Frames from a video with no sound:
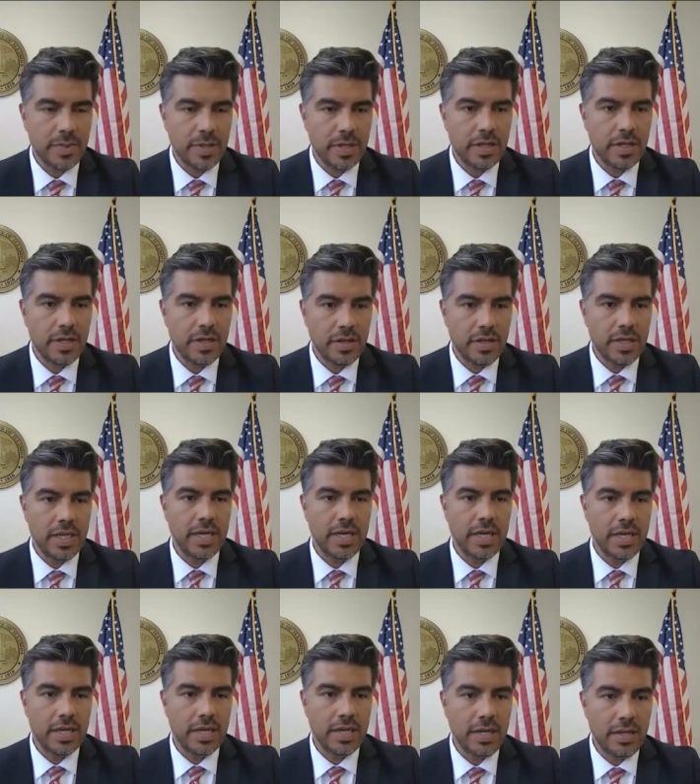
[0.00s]
but looking
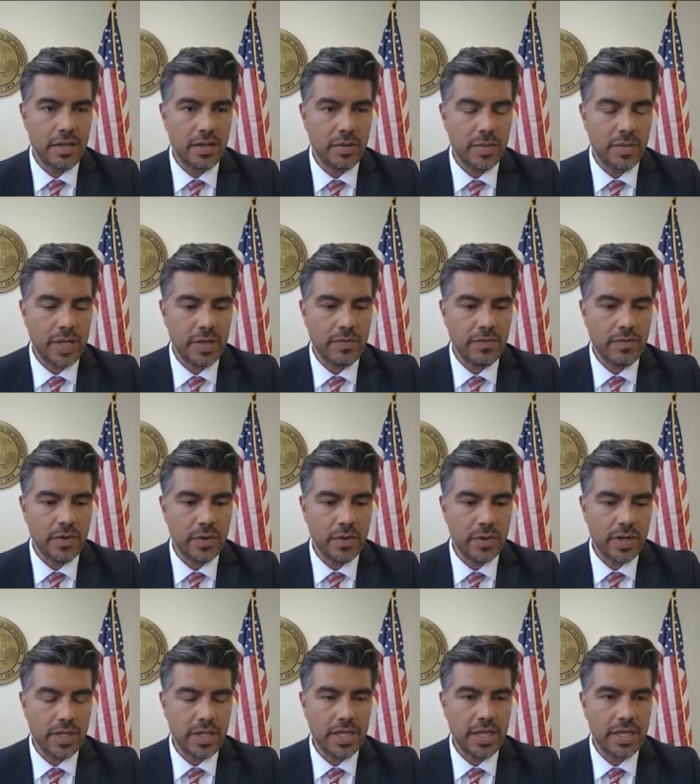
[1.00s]
at, being forward
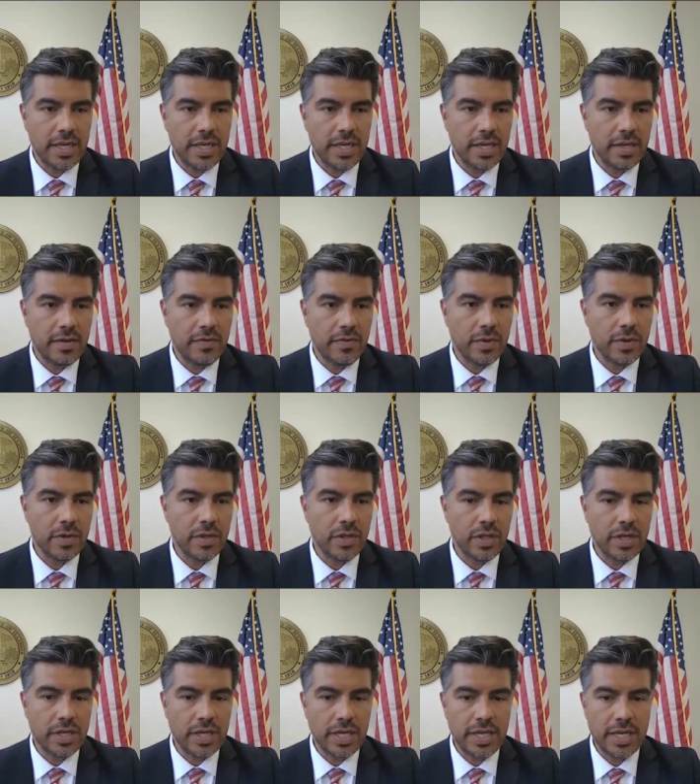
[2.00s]
thinking and forward
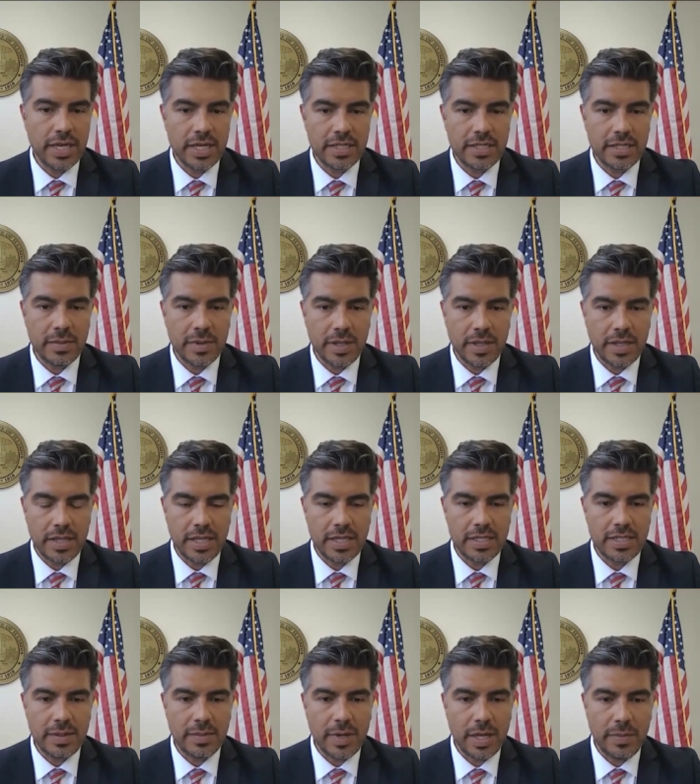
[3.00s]
looking at some of the things
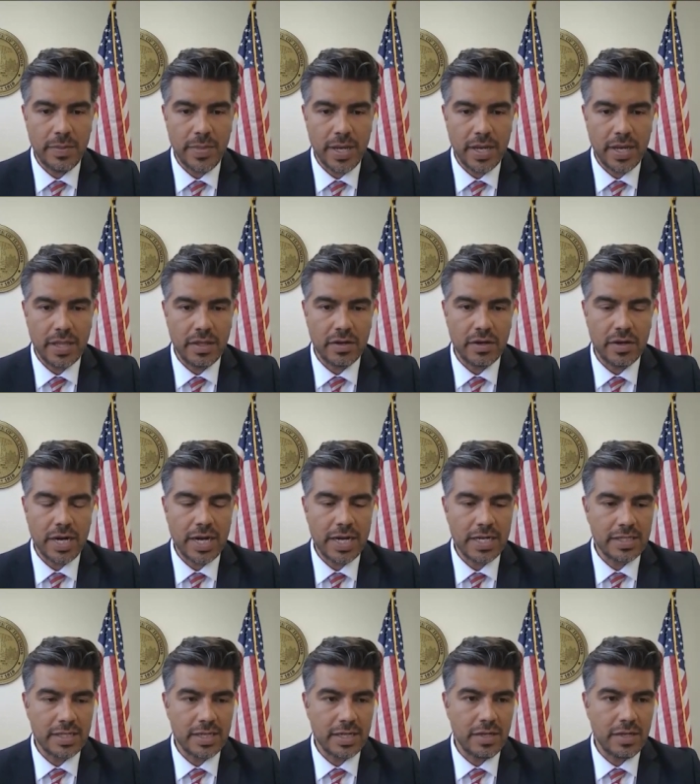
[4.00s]
that might be on the horizon.